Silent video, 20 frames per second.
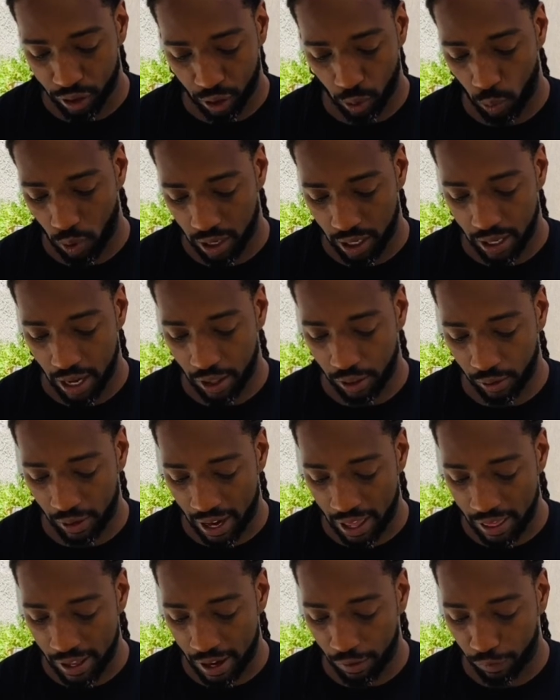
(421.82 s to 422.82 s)
to one another,
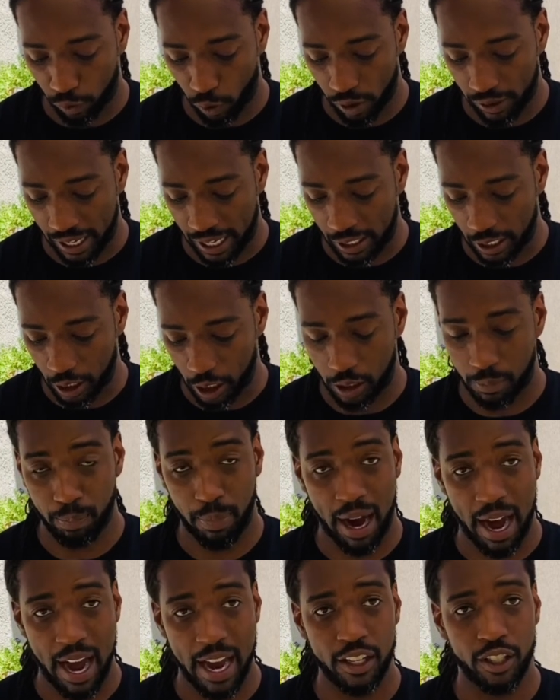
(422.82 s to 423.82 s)
and therefore they
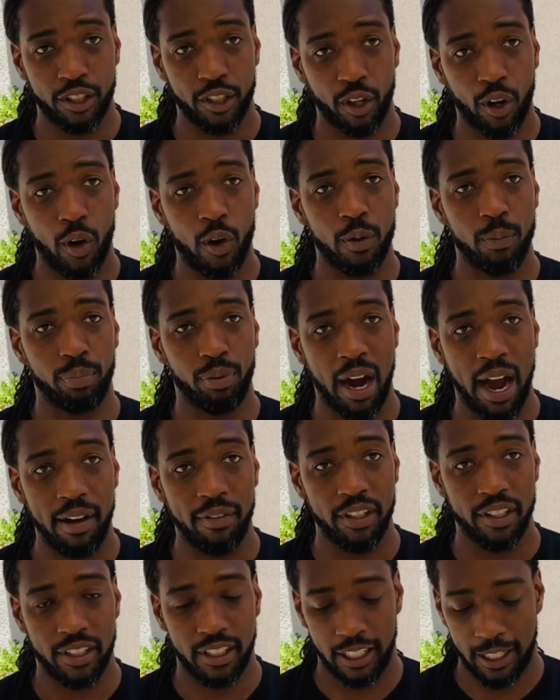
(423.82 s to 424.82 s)
despised their own
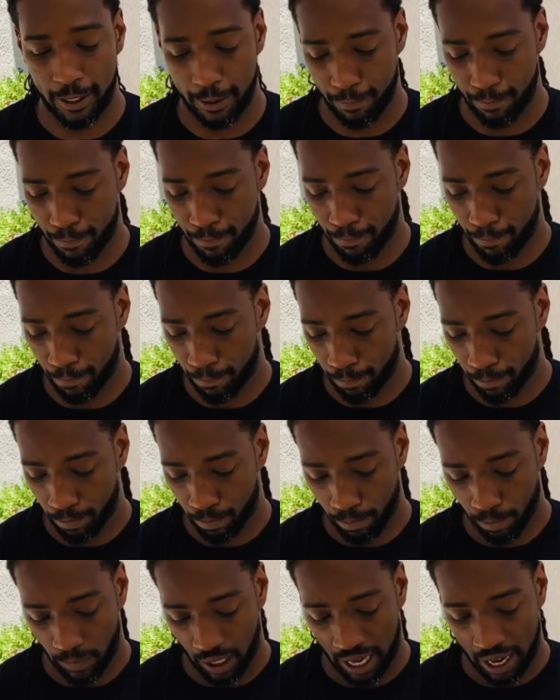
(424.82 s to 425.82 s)
privacy
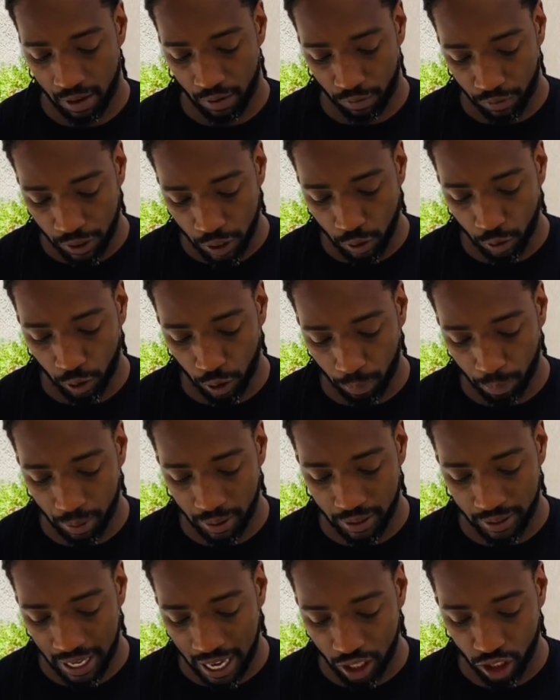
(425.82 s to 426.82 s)
and viewed their
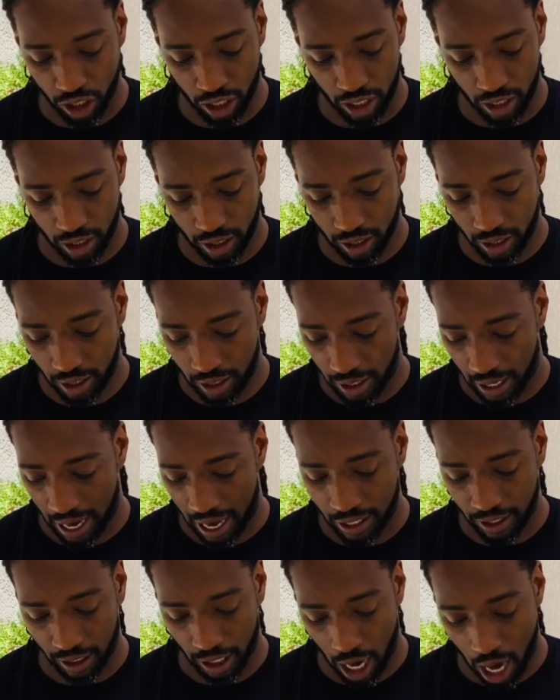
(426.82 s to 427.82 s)
possessions
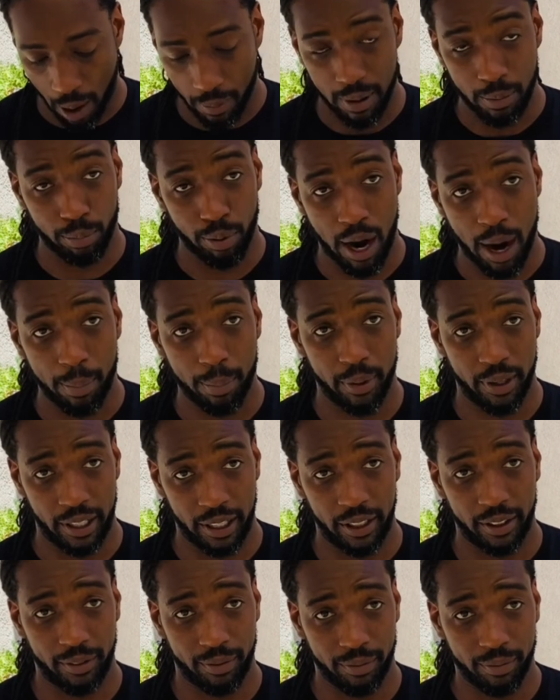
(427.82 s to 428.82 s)
as common property.
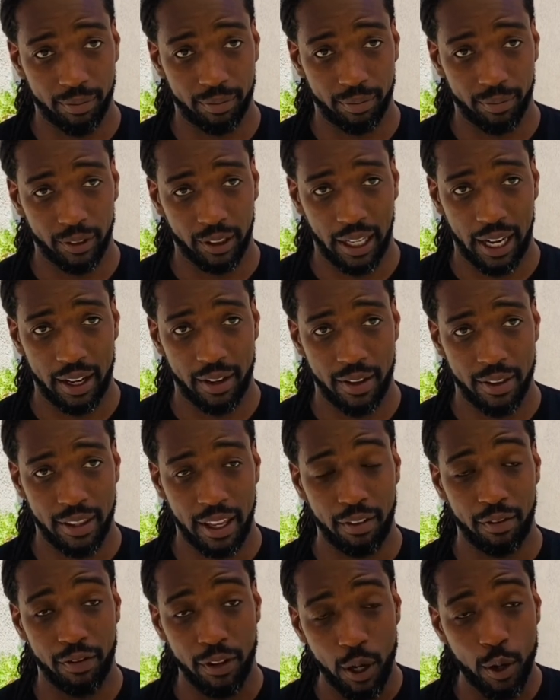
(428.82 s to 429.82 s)
Okay,
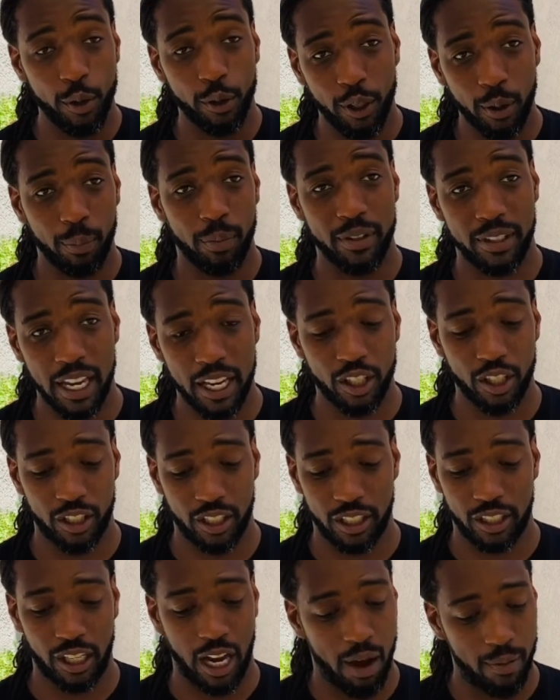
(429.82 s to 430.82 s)
they viewed their possessions
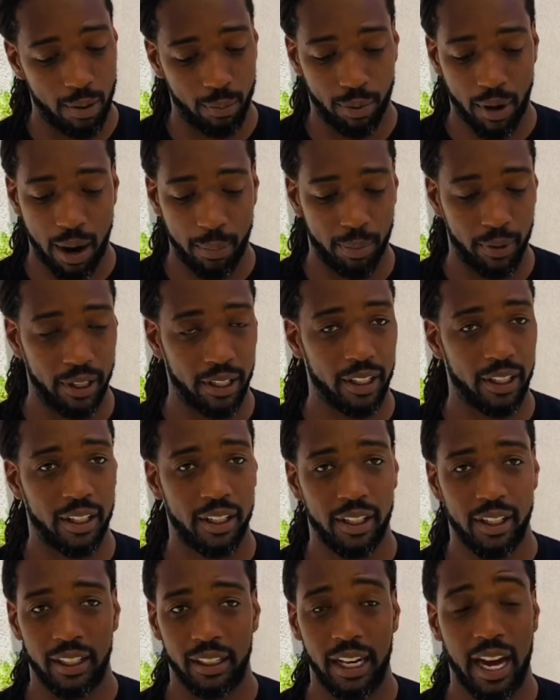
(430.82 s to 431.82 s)
as common property.
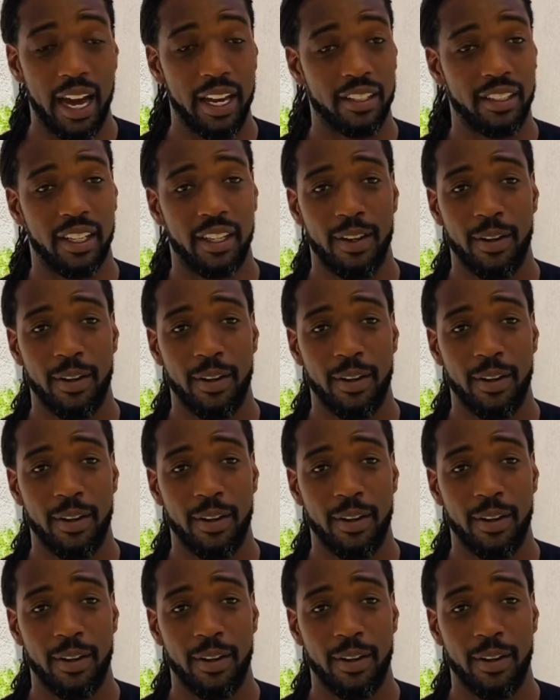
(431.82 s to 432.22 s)
Guys,